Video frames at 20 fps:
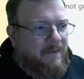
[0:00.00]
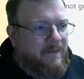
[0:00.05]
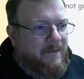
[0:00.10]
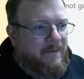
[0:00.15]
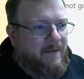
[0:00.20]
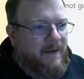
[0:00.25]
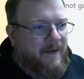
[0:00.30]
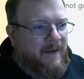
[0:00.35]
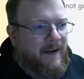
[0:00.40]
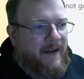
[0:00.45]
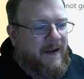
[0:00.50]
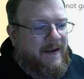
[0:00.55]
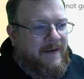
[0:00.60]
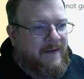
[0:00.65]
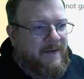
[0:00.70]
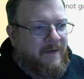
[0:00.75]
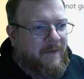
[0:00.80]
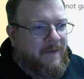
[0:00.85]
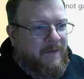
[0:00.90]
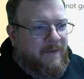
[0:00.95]
like eighteen
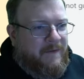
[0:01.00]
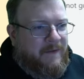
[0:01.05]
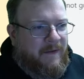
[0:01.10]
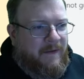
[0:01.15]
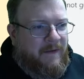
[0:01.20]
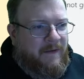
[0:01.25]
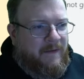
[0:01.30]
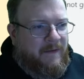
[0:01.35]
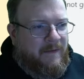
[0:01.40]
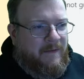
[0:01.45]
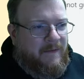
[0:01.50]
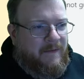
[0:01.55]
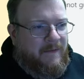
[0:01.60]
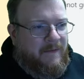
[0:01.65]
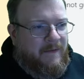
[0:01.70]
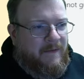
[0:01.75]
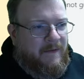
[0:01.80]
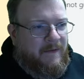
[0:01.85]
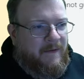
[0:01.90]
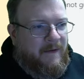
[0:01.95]
dollars a
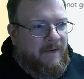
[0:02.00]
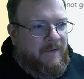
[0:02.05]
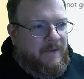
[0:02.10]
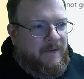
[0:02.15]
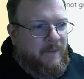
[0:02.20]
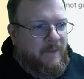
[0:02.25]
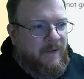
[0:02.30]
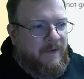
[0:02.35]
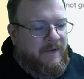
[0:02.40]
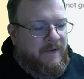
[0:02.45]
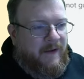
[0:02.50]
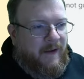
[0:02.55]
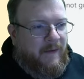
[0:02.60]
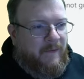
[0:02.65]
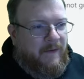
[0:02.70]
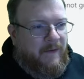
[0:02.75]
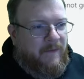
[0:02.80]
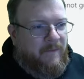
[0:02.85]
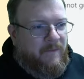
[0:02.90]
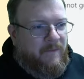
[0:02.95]
a single one. You can
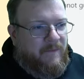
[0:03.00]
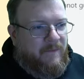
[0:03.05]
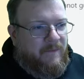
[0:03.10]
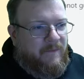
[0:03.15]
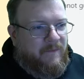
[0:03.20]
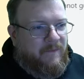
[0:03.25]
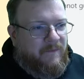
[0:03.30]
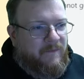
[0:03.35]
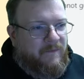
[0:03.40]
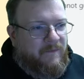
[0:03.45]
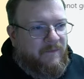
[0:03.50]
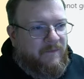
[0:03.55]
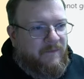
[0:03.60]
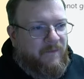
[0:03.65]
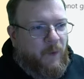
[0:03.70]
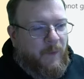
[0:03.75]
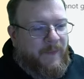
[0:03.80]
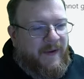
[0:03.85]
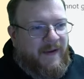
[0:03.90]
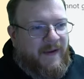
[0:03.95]
get
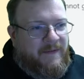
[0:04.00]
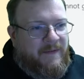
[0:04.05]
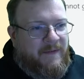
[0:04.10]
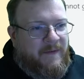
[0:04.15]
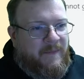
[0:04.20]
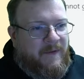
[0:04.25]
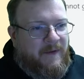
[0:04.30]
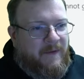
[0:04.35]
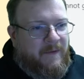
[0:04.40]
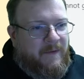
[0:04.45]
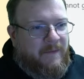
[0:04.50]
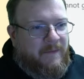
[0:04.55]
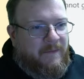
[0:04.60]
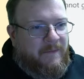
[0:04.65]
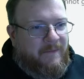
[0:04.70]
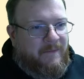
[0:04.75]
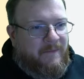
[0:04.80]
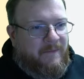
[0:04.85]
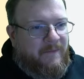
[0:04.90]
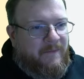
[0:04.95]
four packs in them that are,
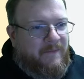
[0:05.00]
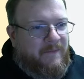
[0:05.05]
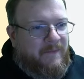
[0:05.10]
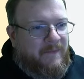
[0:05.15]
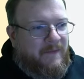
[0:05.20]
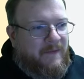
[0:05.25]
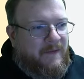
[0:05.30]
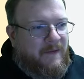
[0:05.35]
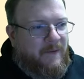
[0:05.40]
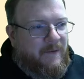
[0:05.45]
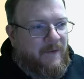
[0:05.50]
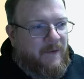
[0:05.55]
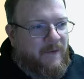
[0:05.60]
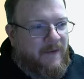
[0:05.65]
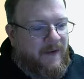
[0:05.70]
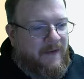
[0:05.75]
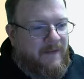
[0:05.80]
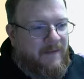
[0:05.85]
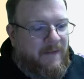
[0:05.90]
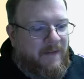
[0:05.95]
you know,
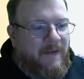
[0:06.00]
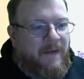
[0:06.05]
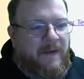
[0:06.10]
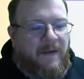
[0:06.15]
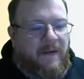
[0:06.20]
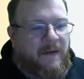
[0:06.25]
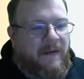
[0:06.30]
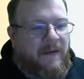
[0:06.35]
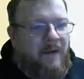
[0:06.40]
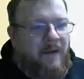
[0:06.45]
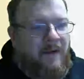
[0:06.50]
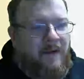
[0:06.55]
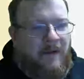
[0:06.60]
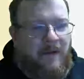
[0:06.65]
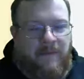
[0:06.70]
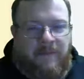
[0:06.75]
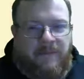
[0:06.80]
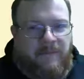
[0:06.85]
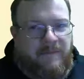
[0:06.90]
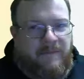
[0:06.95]
okay. Uh,
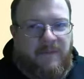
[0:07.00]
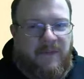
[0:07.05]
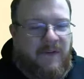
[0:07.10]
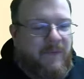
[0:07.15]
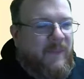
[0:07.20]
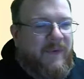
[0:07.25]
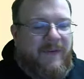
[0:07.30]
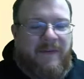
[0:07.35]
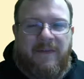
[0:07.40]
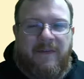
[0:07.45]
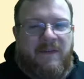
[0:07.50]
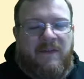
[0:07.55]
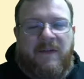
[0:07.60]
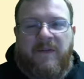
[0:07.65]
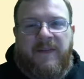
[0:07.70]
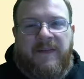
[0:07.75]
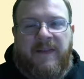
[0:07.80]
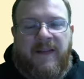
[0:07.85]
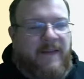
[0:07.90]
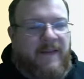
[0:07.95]
but stuff
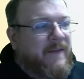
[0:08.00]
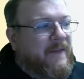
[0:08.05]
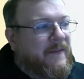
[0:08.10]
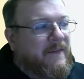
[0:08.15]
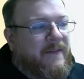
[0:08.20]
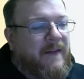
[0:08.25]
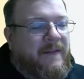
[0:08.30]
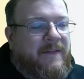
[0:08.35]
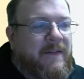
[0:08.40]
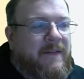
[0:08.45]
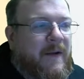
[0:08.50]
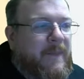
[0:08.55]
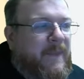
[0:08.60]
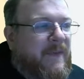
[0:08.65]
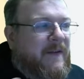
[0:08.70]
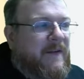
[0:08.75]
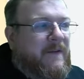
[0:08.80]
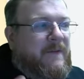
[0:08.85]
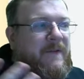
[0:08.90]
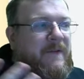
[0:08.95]
like that. That's that's the type of
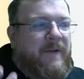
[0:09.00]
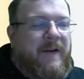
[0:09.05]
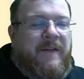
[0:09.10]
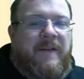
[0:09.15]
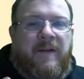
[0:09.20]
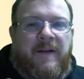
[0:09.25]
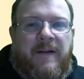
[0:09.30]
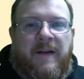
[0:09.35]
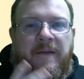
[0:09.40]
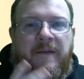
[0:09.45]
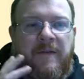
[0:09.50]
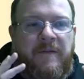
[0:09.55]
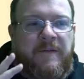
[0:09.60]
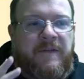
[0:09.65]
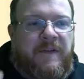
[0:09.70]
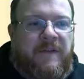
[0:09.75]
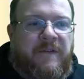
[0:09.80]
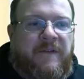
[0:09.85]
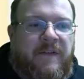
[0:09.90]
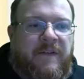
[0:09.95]
deals that are out there right now. there's
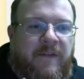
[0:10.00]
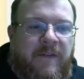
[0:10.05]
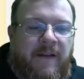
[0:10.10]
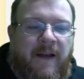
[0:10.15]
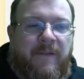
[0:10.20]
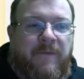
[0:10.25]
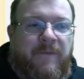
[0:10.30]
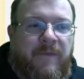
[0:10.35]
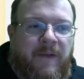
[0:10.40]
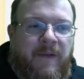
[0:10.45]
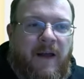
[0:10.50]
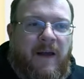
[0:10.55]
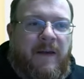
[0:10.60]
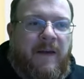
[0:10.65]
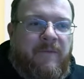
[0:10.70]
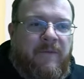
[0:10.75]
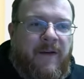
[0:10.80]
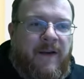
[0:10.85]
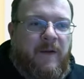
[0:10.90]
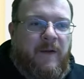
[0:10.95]
there's just not a lot
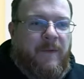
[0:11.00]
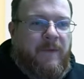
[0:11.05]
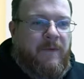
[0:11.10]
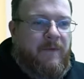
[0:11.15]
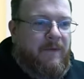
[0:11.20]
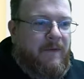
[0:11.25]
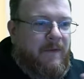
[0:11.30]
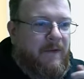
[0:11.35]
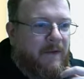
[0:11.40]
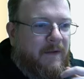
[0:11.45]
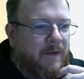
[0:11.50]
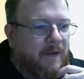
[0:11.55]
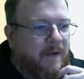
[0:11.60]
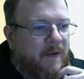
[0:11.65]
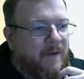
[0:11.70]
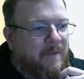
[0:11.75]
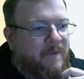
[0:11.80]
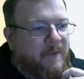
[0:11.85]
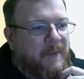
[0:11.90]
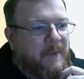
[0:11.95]
available
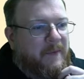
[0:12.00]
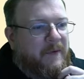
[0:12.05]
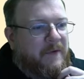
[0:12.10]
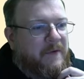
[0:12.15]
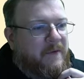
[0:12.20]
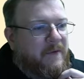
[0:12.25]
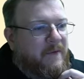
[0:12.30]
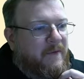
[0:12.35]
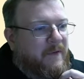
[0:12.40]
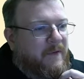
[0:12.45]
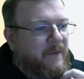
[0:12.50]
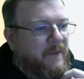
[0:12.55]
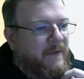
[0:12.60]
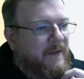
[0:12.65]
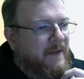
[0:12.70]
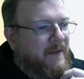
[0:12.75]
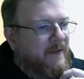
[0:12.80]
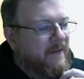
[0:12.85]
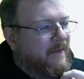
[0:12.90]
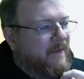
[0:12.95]
for people to to
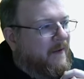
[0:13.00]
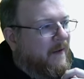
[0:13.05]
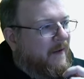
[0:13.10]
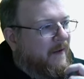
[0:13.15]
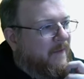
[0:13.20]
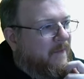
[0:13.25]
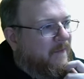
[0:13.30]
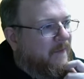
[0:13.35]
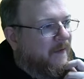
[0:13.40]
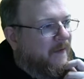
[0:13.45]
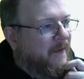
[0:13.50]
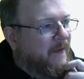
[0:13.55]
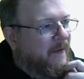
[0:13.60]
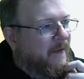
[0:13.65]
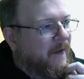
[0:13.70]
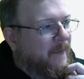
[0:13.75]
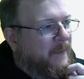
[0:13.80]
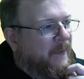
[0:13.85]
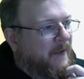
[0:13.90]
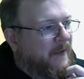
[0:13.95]
really kind of
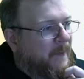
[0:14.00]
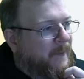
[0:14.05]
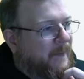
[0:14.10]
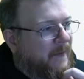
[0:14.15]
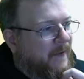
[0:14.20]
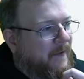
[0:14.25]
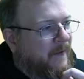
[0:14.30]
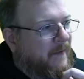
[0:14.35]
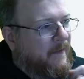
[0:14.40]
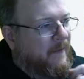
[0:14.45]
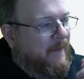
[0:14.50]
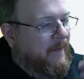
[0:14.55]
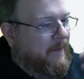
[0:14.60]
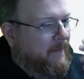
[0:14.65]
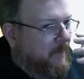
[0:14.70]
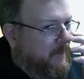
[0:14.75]
uh, pick up and, and get